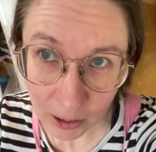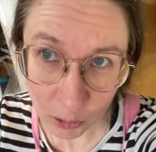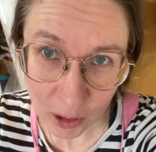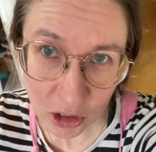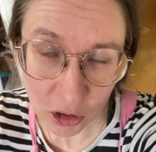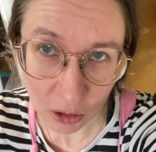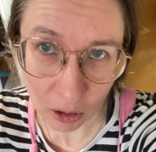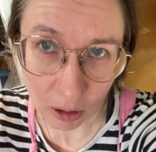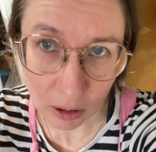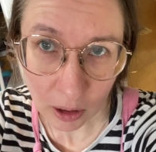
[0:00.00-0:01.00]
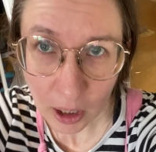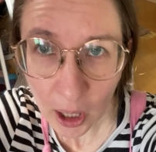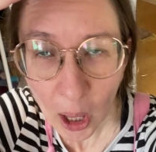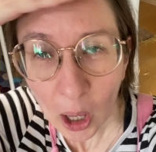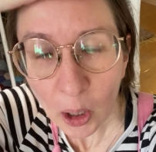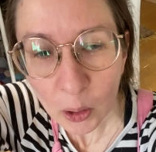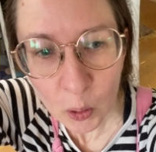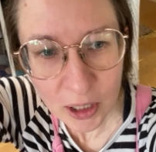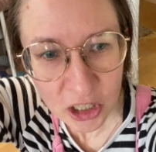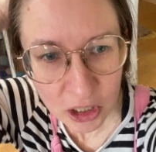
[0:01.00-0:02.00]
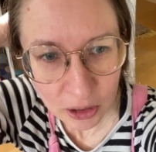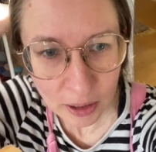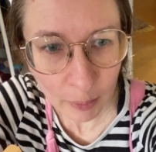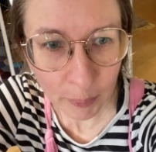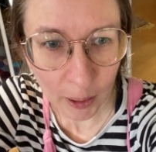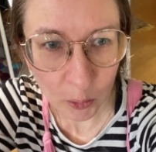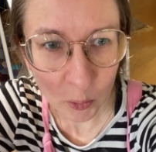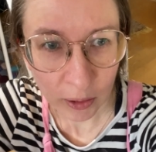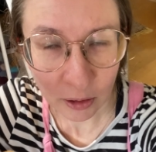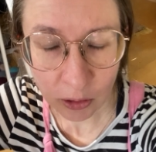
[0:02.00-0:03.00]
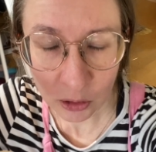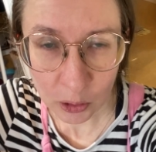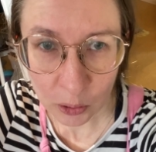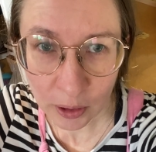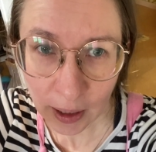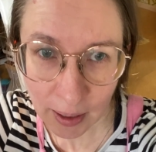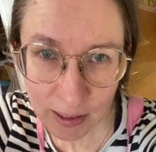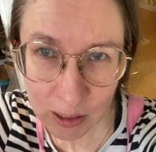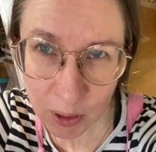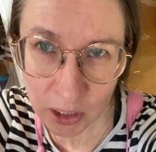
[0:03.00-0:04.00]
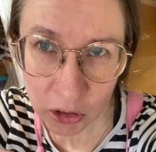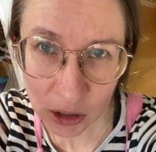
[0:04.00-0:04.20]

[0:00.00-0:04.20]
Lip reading: original question about whether to do the asymmetric